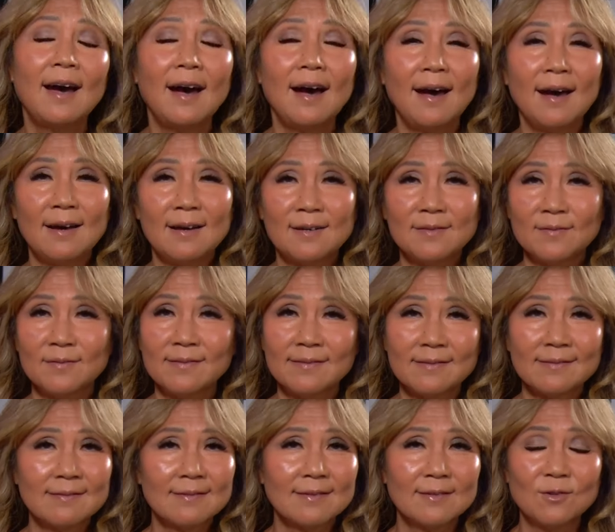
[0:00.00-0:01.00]
Uh,
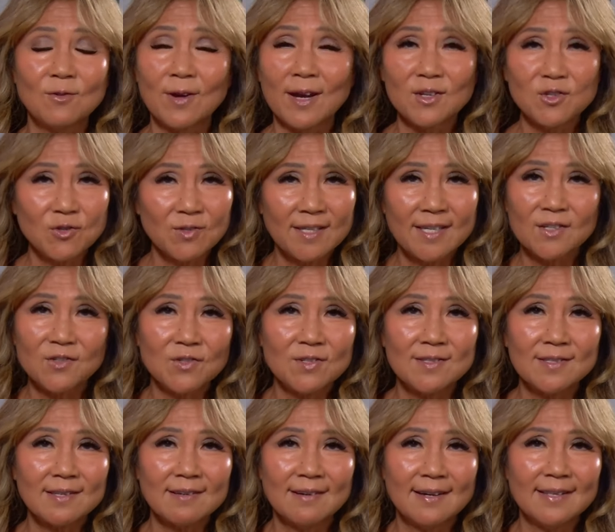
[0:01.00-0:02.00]

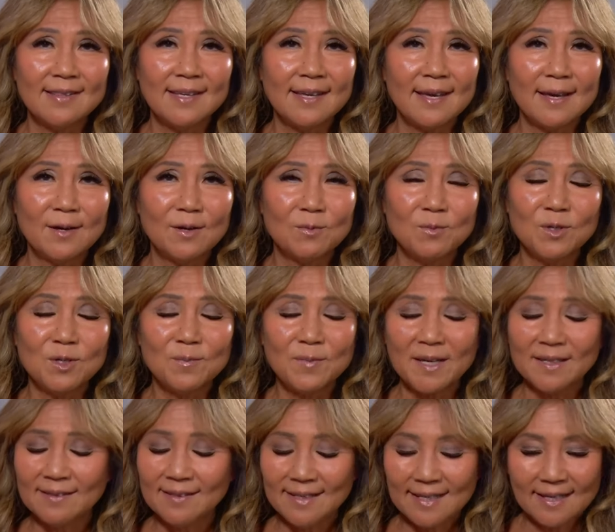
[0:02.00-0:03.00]
congratulations on the album.
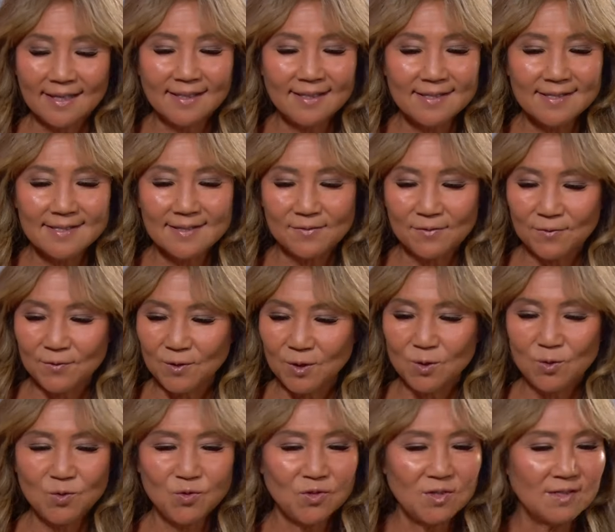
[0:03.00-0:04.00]
Again, it's a
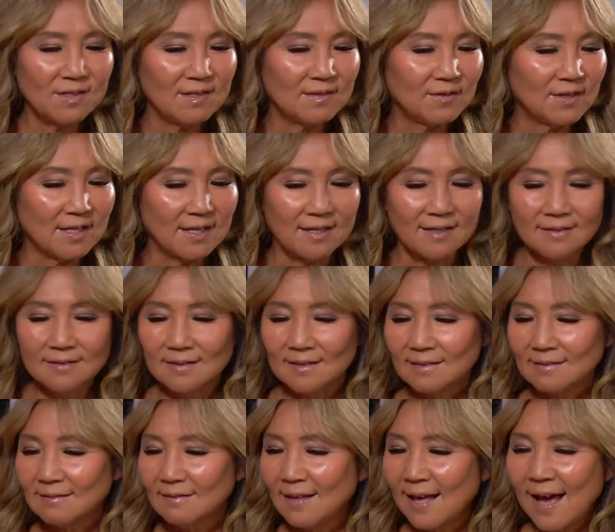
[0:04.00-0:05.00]
fusion of
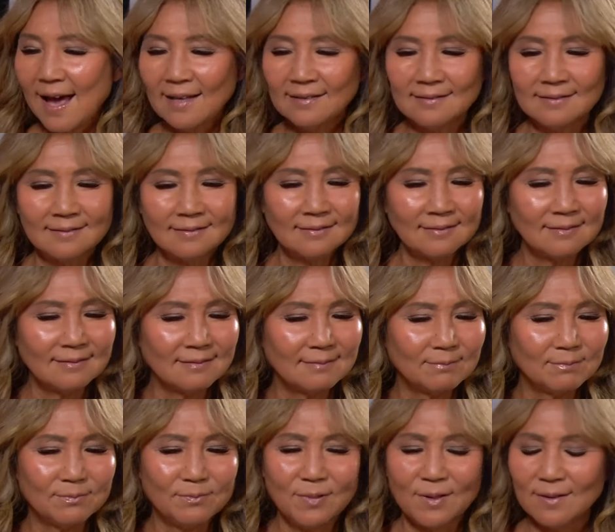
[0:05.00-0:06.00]
Celtic, Latin,
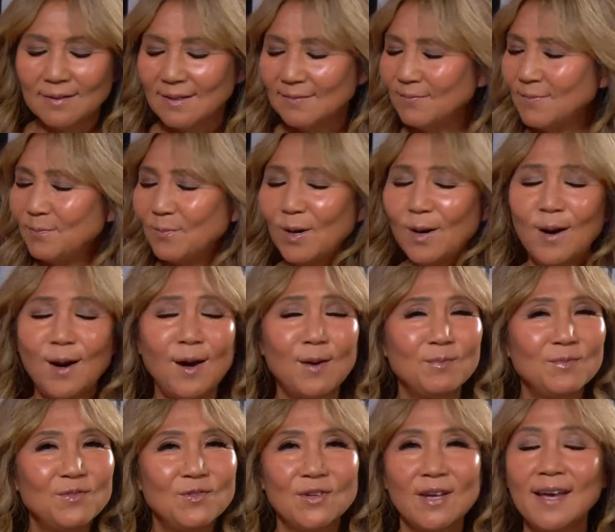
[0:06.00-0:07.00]
pop,
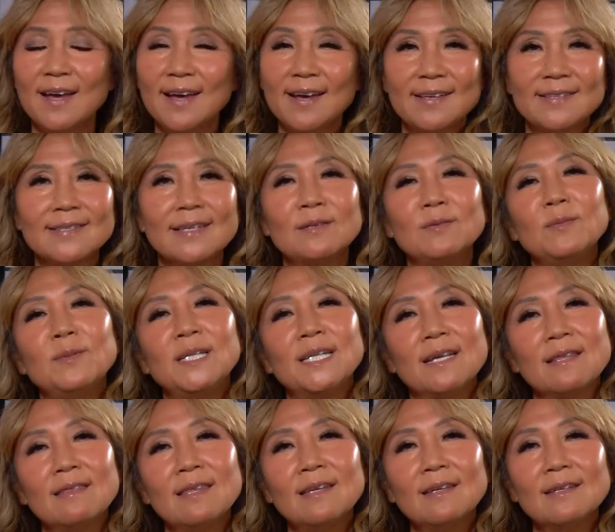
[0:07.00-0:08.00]
jazz. And I mean,
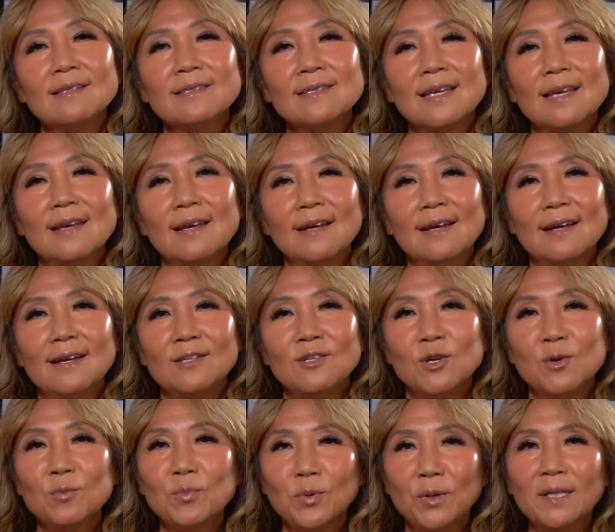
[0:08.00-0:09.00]
I think it's
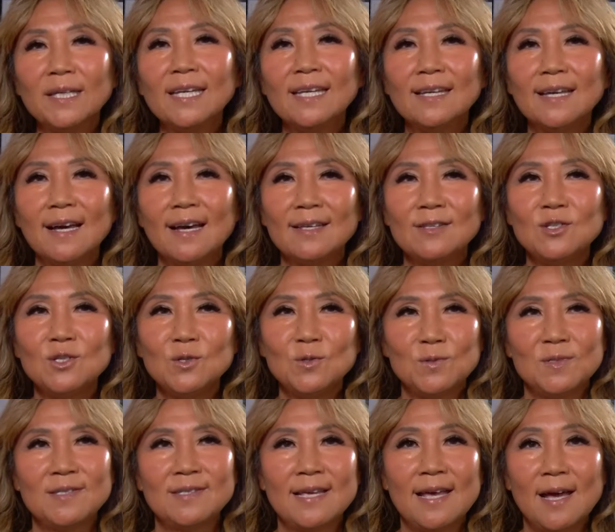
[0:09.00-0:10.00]
you're bringing a new
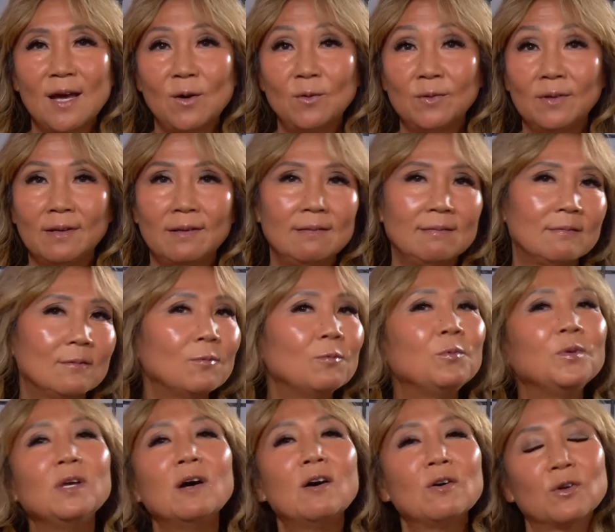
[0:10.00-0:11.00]
sound, and
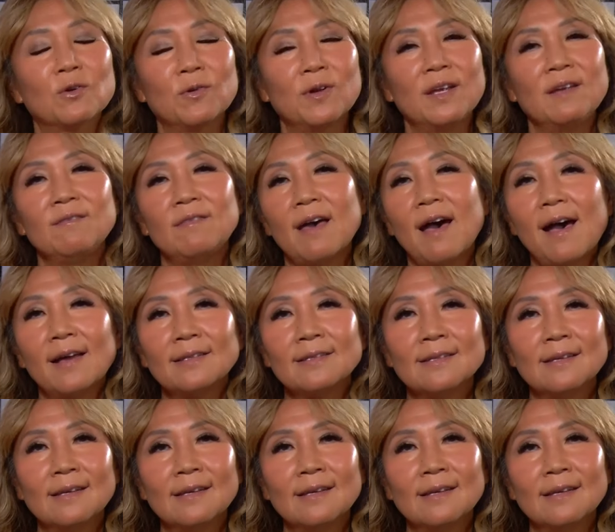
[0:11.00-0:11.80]
we all crave that.